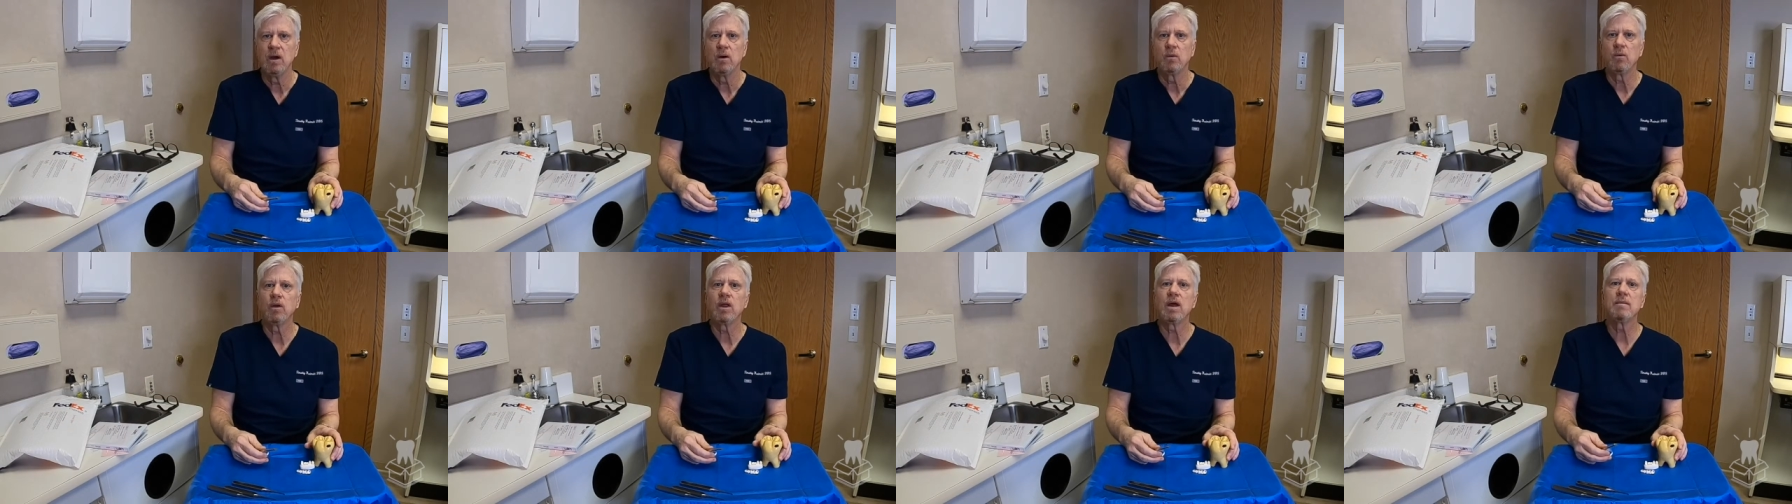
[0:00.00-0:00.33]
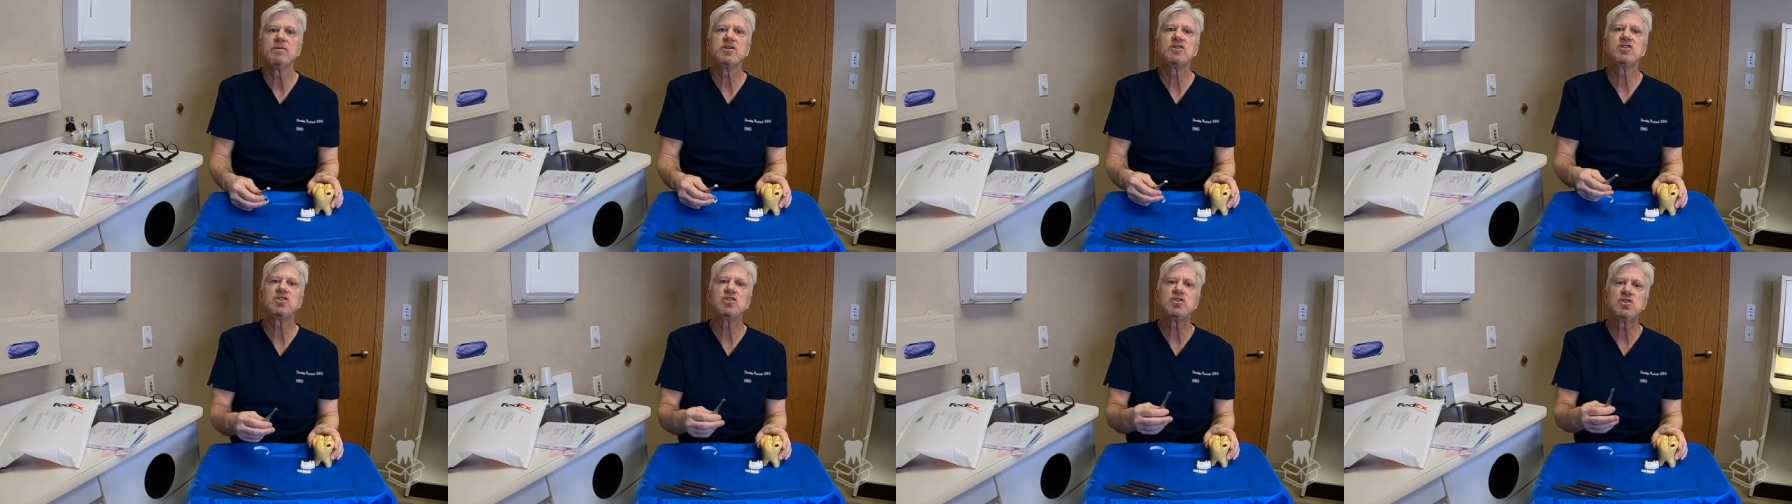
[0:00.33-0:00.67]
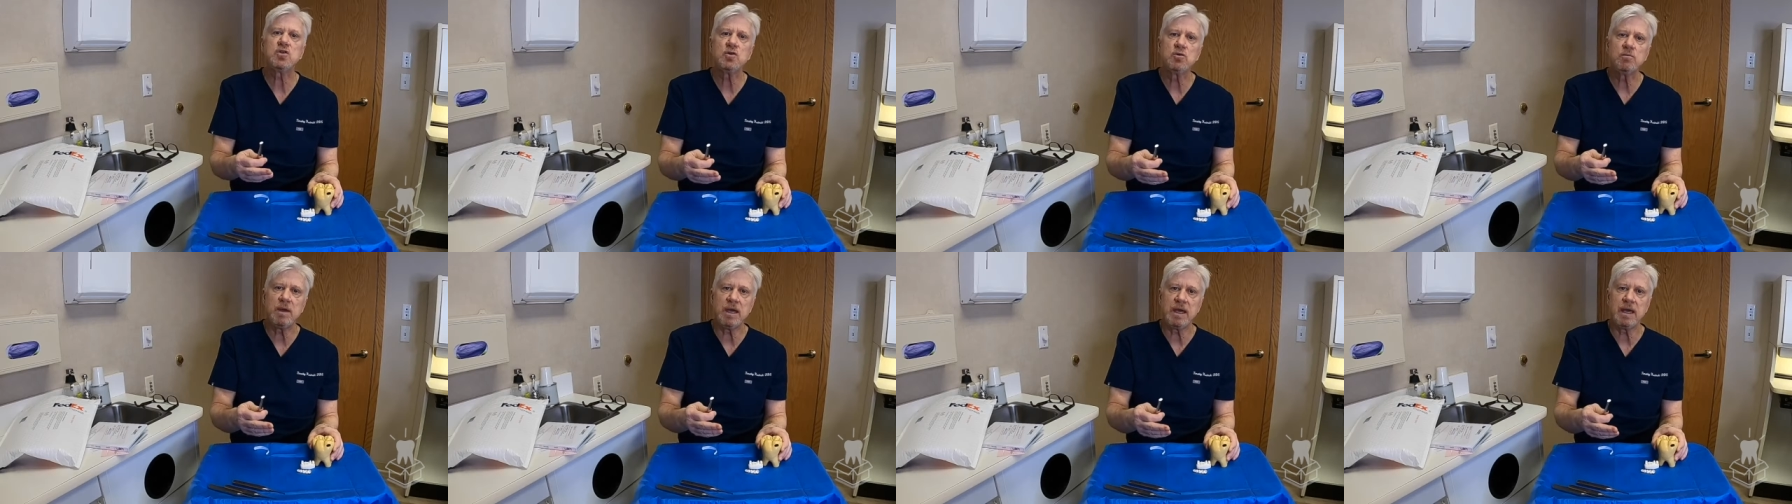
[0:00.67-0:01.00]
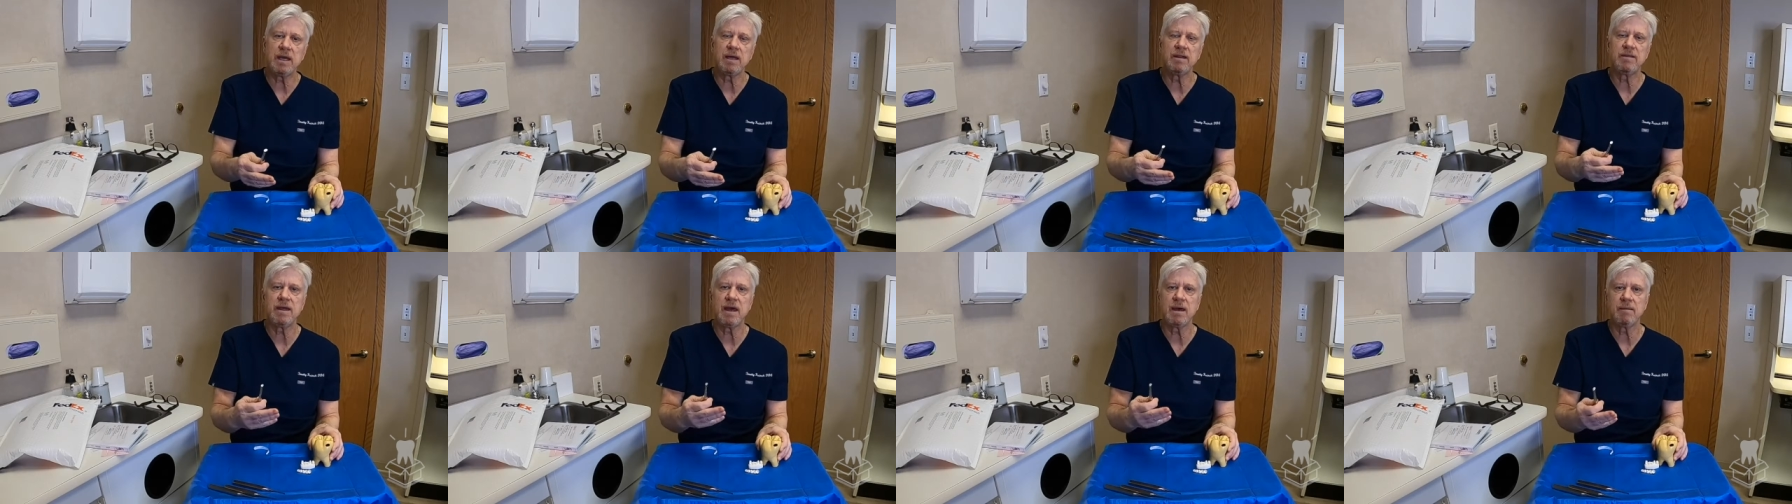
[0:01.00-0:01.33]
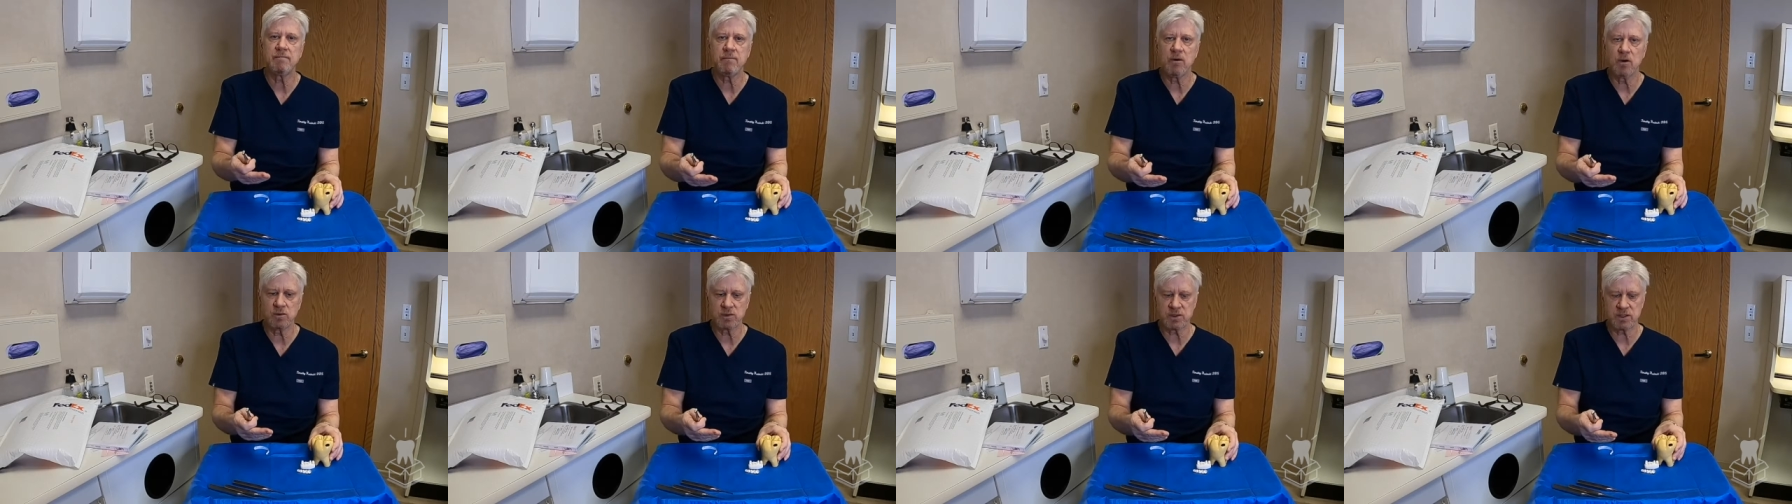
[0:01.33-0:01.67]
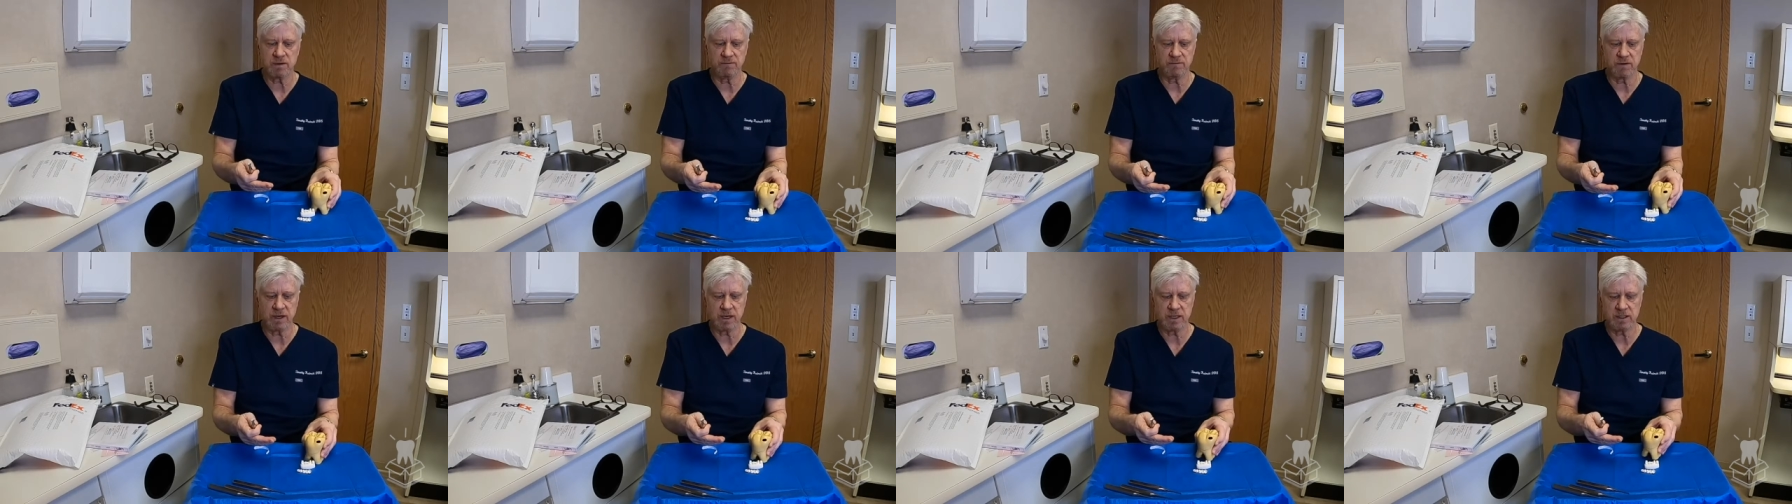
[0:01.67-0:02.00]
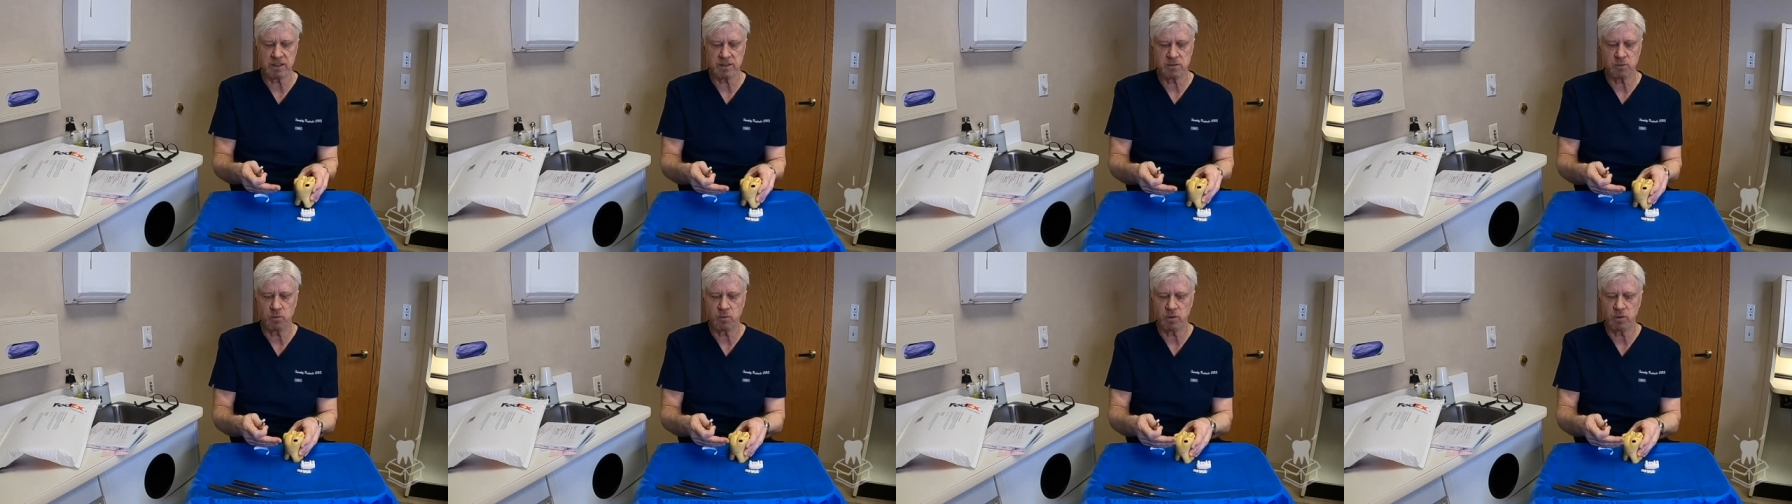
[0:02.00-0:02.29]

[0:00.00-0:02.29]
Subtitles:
Well, I'm assuming that most of us